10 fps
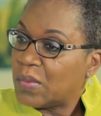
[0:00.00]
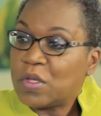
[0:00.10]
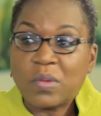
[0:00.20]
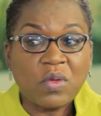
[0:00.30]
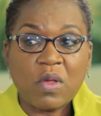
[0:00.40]
We
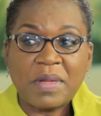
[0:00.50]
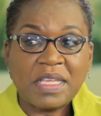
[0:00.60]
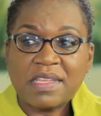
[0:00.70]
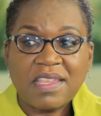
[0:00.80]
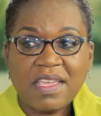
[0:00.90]
don't
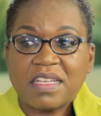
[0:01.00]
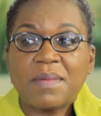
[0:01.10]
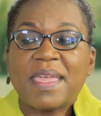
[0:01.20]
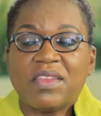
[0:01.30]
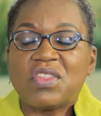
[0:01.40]
normally take a
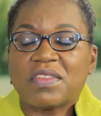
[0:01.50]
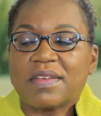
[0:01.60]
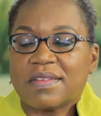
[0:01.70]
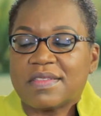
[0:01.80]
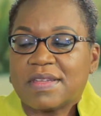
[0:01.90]

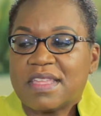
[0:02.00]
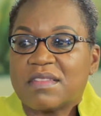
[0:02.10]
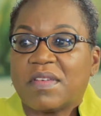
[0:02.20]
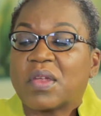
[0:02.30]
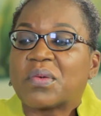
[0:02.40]
debenture. So that's
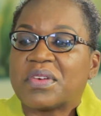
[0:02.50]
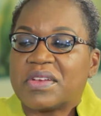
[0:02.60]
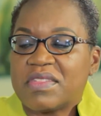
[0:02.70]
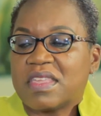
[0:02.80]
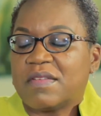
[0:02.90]
a very
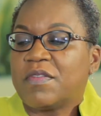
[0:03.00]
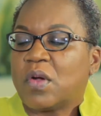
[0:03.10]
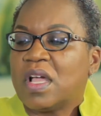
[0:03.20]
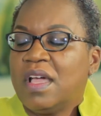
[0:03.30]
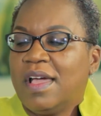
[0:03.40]
rare thing for.